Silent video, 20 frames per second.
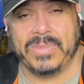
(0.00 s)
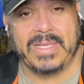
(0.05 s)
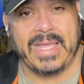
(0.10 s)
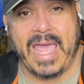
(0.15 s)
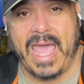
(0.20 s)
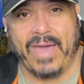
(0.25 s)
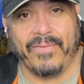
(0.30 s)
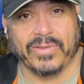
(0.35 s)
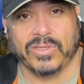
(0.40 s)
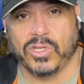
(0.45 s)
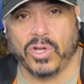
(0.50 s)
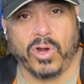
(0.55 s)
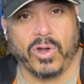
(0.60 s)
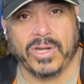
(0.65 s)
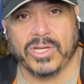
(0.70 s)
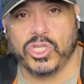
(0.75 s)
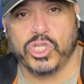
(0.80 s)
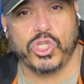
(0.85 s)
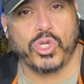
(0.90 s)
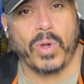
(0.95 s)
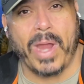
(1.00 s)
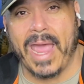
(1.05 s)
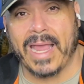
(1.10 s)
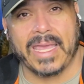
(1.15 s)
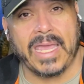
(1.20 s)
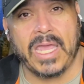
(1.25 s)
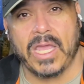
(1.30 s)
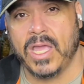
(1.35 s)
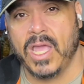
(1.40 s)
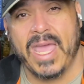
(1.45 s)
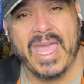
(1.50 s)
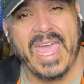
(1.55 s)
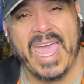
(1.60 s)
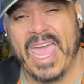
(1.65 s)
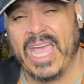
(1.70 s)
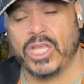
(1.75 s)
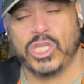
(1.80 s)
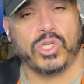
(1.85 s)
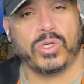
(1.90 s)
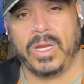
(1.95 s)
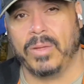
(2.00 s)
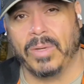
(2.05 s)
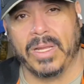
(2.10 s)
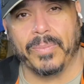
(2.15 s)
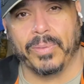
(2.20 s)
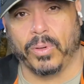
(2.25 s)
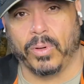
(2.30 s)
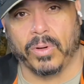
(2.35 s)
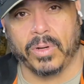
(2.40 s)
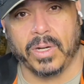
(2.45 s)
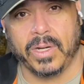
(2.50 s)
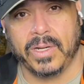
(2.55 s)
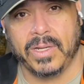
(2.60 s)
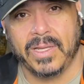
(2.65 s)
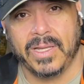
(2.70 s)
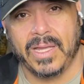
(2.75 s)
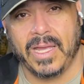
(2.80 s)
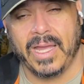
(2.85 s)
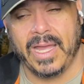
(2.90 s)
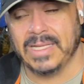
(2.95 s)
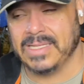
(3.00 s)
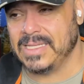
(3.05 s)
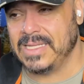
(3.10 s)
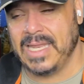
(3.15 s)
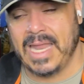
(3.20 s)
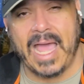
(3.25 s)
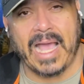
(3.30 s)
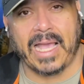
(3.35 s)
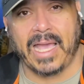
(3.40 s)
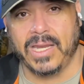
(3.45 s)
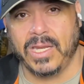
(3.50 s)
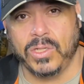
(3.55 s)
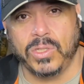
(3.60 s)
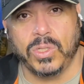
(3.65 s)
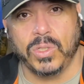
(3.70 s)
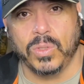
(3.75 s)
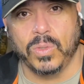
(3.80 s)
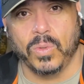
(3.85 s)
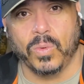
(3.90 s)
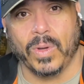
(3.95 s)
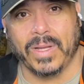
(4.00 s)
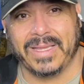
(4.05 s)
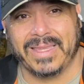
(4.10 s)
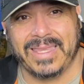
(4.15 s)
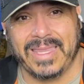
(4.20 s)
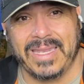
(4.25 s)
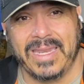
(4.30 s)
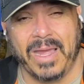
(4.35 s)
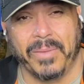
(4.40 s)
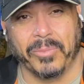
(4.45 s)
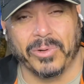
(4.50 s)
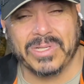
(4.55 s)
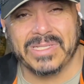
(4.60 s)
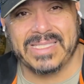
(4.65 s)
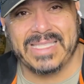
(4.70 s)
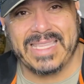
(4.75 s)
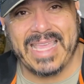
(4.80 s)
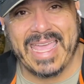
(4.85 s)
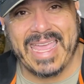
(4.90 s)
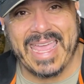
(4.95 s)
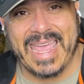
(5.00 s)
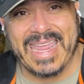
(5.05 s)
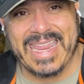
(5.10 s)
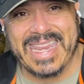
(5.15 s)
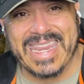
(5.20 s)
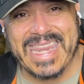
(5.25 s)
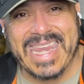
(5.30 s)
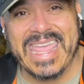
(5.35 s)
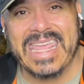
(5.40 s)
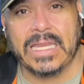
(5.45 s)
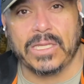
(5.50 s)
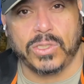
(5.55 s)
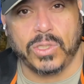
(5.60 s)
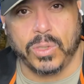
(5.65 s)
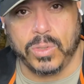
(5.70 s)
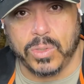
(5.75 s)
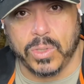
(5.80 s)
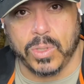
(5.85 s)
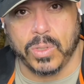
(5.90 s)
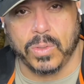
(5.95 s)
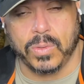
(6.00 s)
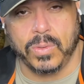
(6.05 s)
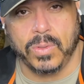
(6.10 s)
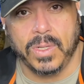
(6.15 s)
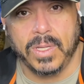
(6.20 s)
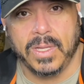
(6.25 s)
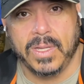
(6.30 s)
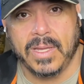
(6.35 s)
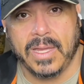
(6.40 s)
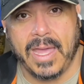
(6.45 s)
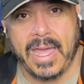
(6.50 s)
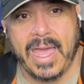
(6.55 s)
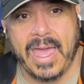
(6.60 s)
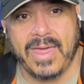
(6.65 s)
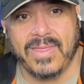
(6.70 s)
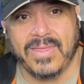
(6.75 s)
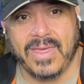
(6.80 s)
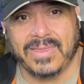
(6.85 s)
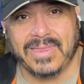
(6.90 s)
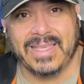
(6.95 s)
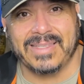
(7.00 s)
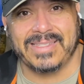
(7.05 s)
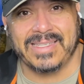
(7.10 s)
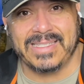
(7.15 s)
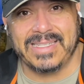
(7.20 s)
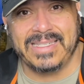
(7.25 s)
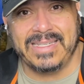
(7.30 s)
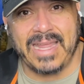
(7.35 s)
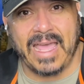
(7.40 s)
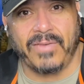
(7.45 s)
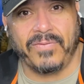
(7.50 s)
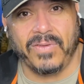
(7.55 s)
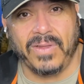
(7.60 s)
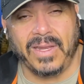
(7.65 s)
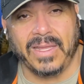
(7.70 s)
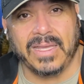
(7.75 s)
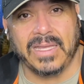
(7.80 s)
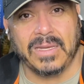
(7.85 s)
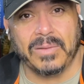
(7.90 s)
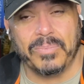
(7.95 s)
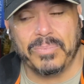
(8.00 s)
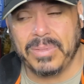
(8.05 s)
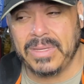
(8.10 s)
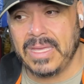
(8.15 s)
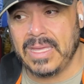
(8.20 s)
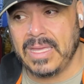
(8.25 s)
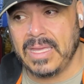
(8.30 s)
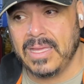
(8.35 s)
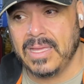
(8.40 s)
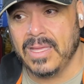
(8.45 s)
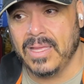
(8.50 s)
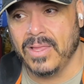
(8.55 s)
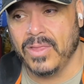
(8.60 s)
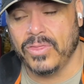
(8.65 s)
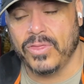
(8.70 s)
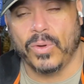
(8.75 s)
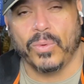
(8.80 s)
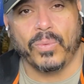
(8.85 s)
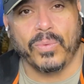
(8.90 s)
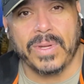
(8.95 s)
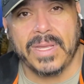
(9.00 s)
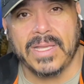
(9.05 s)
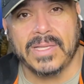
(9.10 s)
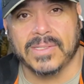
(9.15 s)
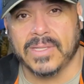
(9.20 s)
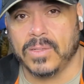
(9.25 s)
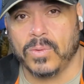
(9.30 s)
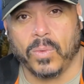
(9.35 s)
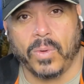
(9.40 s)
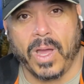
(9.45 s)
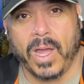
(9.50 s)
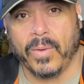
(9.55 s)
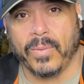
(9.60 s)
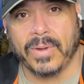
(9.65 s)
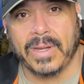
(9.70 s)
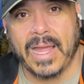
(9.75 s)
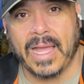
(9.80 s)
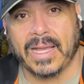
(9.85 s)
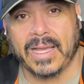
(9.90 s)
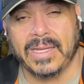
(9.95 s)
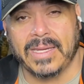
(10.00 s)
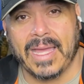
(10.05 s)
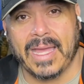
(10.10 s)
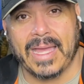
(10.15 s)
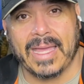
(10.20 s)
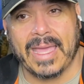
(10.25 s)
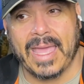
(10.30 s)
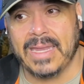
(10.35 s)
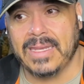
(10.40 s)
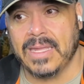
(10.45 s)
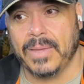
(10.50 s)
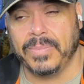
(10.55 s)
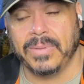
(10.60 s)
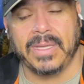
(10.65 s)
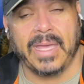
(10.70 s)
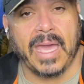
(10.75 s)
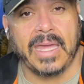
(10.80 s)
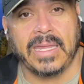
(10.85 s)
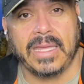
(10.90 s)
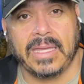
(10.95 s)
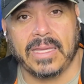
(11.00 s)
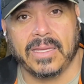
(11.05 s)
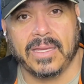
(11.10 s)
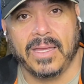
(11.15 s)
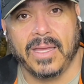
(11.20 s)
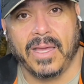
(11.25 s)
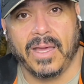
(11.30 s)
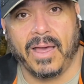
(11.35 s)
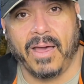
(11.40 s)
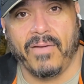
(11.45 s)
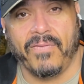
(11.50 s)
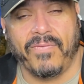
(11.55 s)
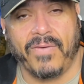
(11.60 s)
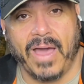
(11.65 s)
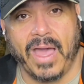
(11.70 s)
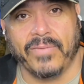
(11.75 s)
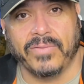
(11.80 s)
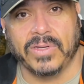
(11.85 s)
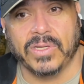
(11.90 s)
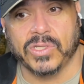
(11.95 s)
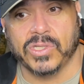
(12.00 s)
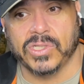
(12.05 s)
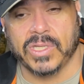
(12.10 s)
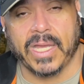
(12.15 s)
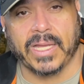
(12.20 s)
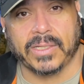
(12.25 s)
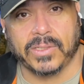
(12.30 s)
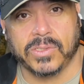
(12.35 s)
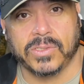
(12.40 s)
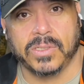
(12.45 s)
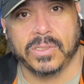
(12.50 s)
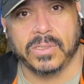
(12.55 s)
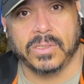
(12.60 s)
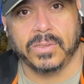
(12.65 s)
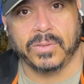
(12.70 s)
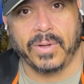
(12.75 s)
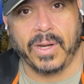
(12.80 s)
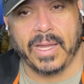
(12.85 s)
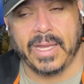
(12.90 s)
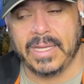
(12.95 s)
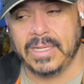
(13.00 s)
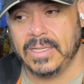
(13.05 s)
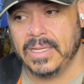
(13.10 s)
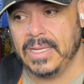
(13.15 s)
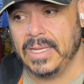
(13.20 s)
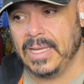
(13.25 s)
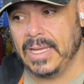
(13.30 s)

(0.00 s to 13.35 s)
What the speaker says: Avatar is tracking extremely poor. It's not going to do what the numbers they need it to do, and that this is definitely going to be the reason why we're not going to end up getting a 5 and a 6, right?